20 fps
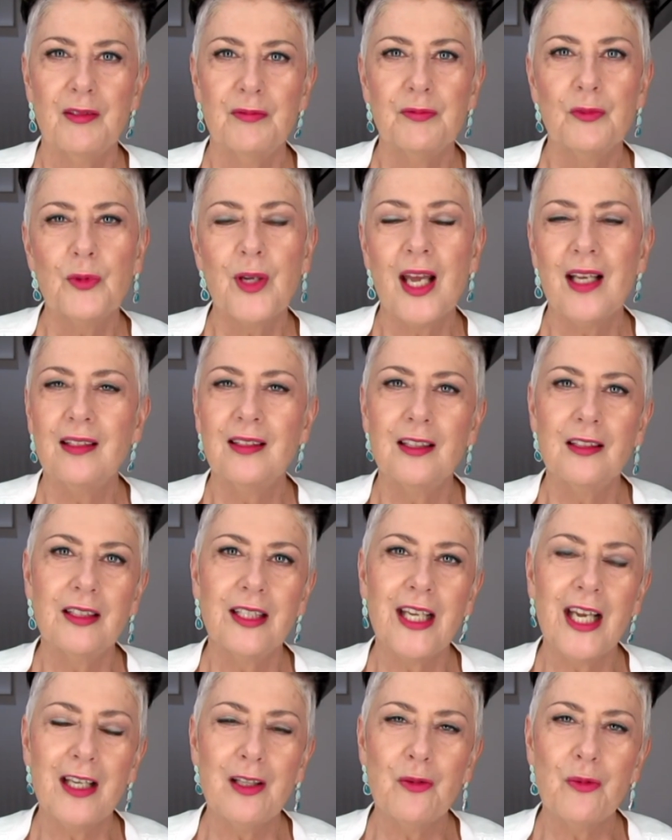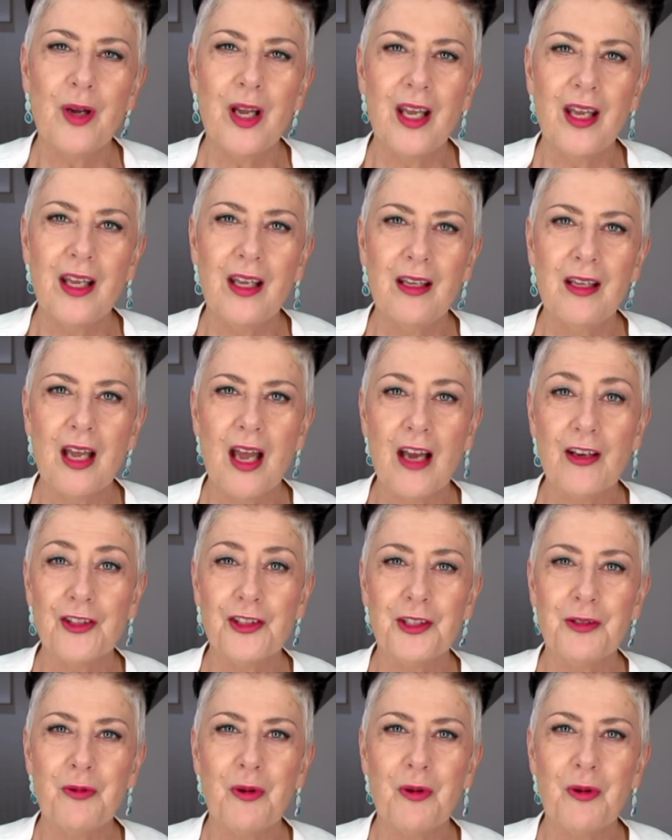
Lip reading: We had a little getaway. Actually,